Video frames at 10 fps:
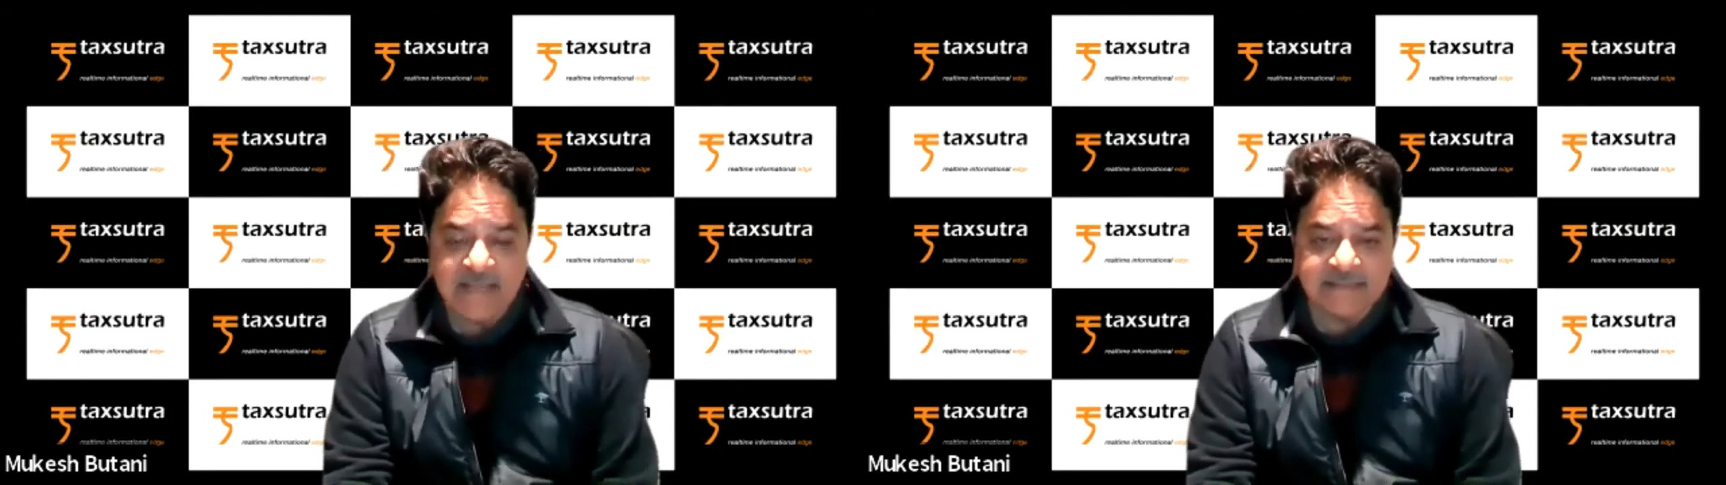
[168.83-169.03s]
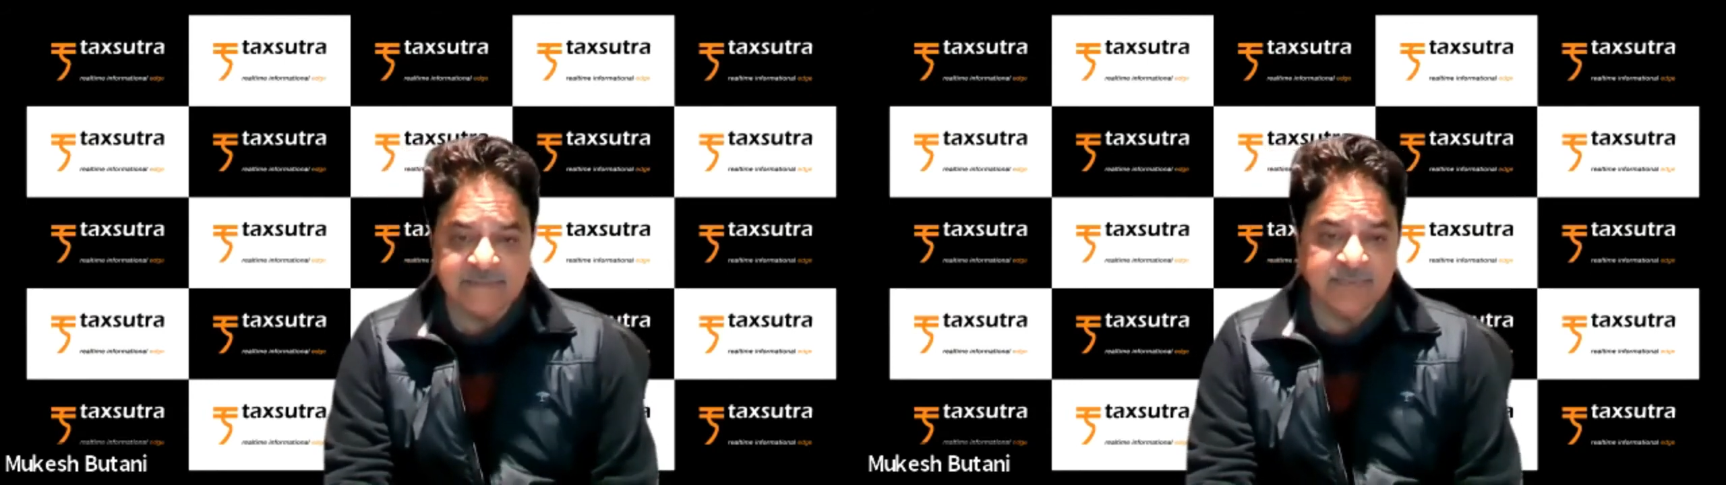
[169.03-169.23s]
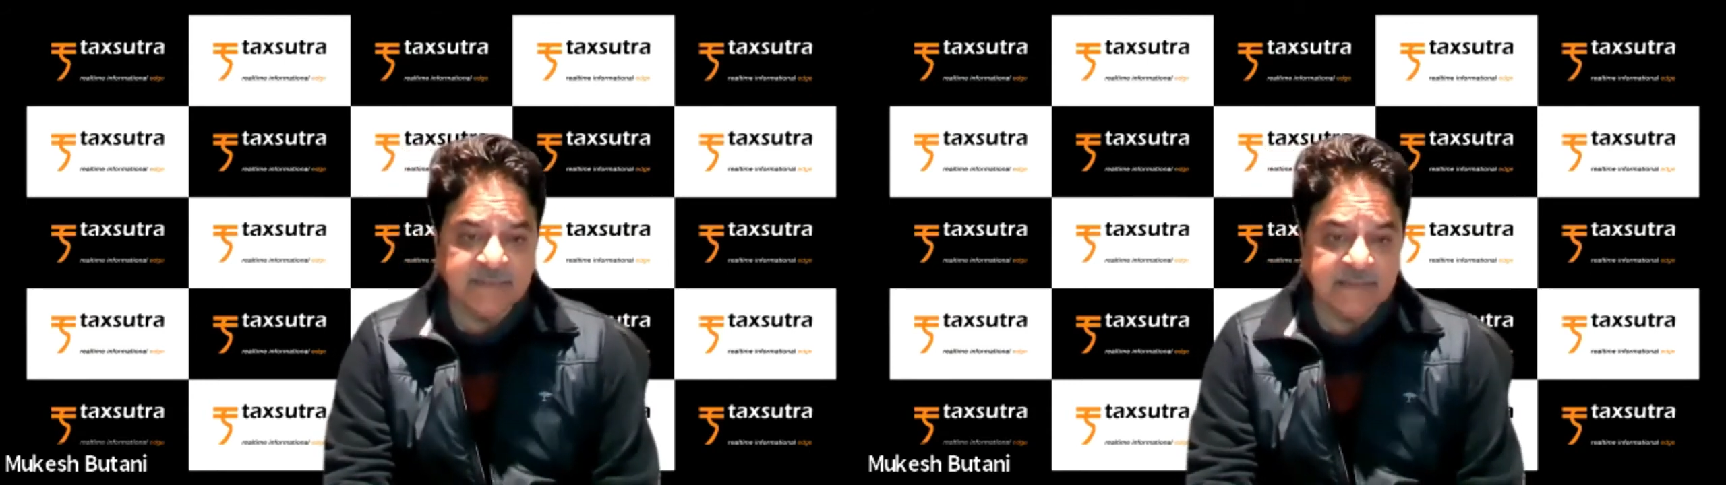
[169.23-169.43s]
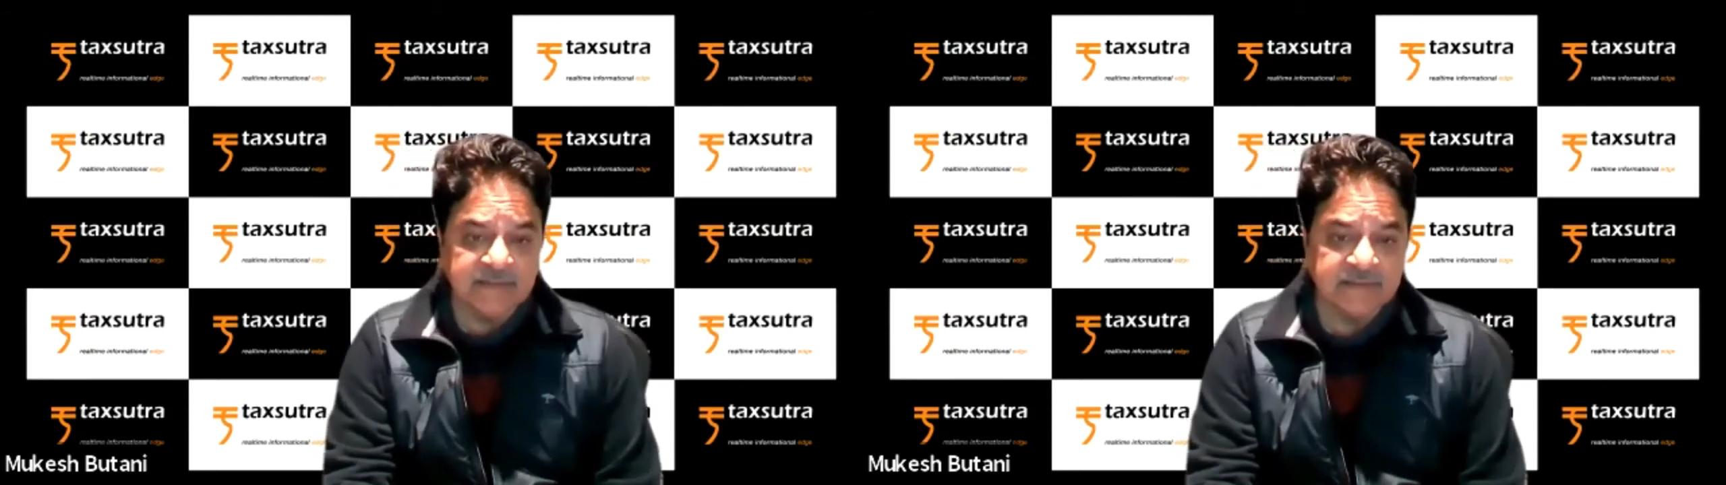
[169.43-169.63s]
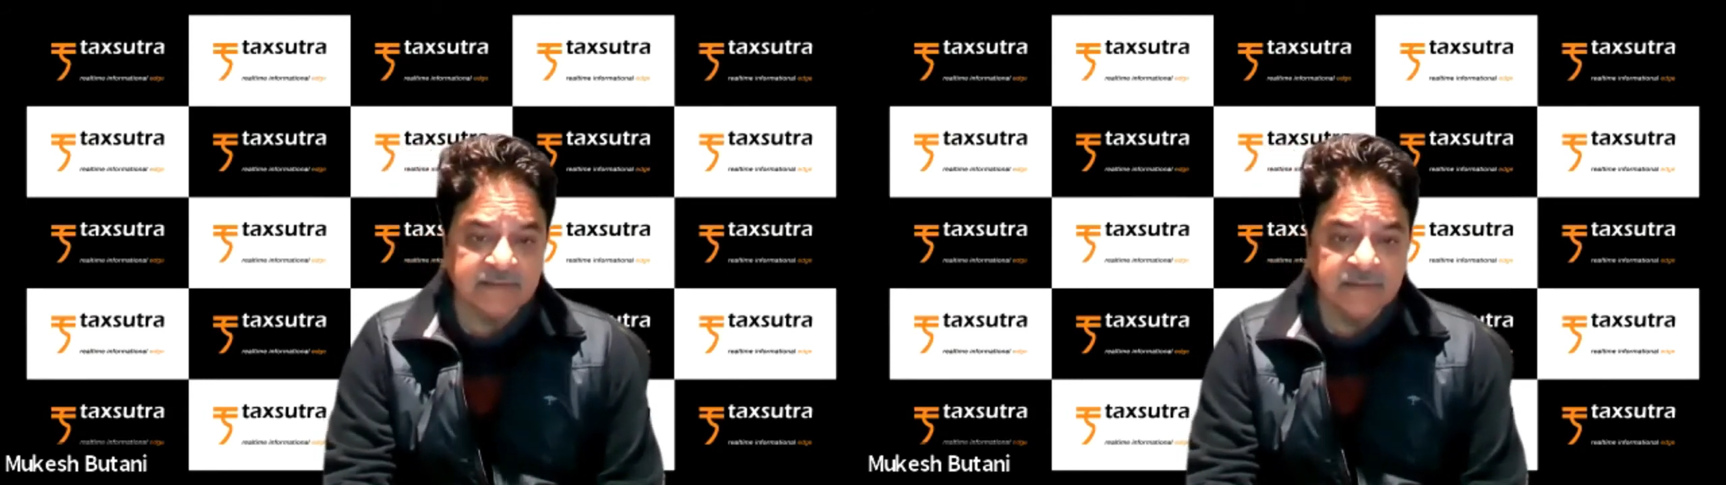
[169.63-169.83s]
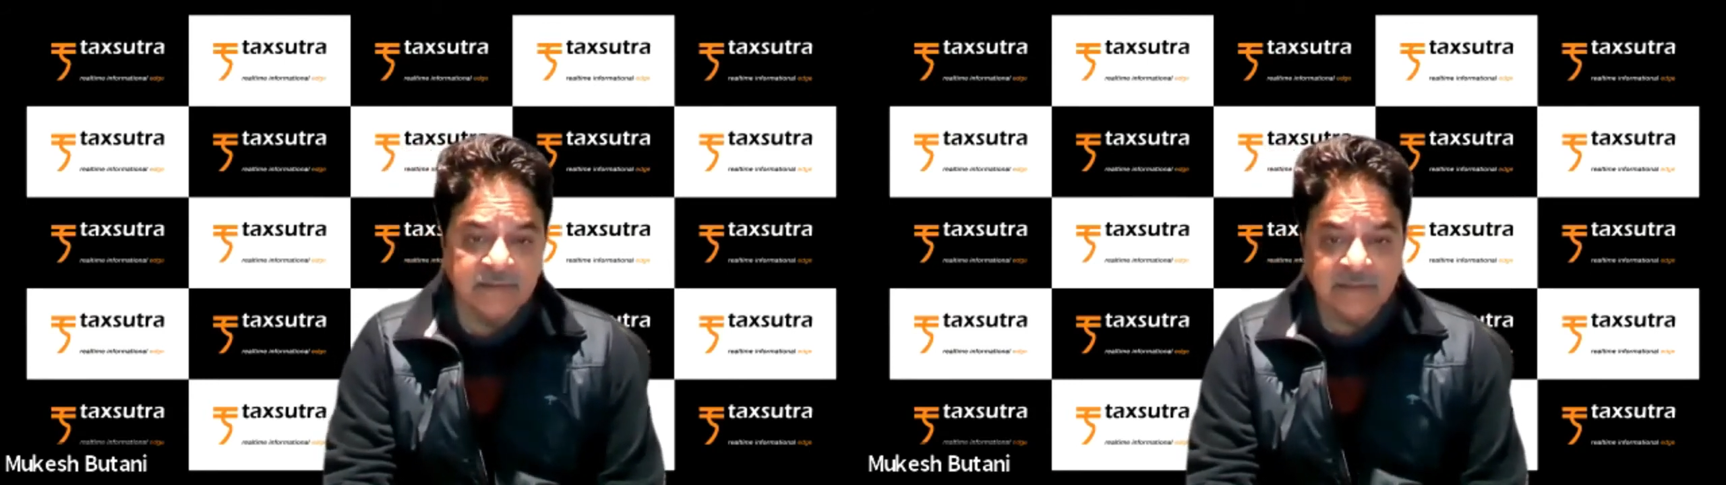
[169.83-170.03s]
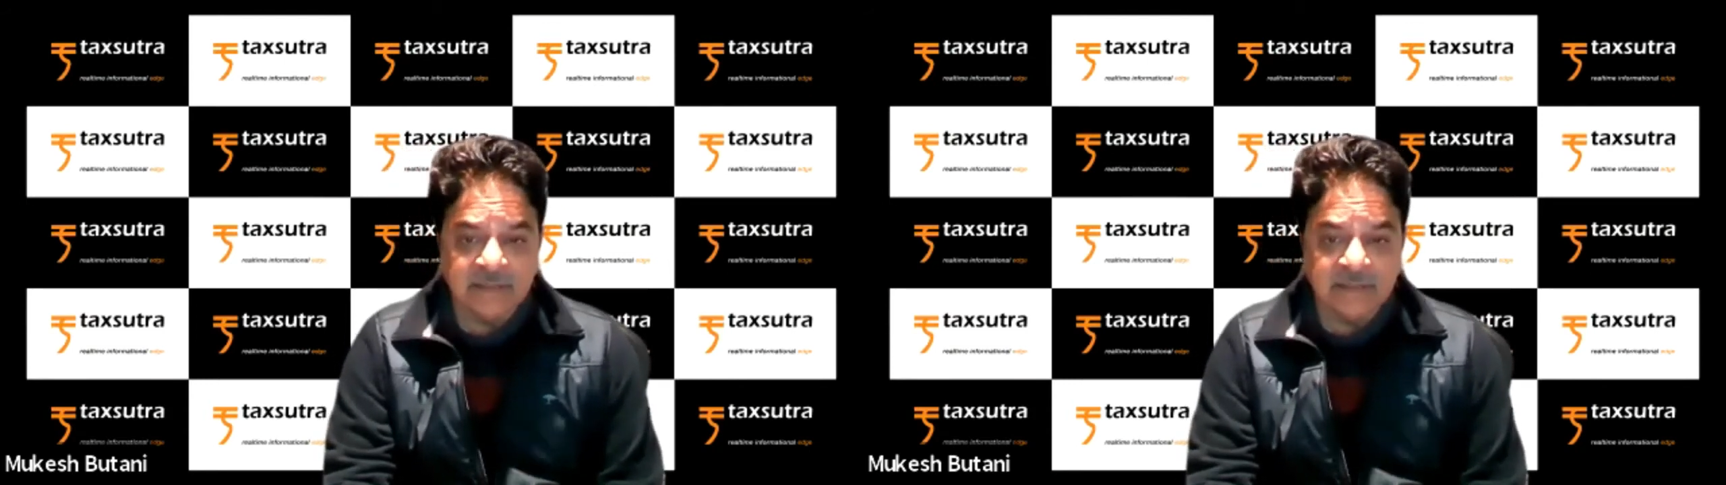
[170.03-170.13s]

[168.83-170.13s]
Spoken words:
taxpayers,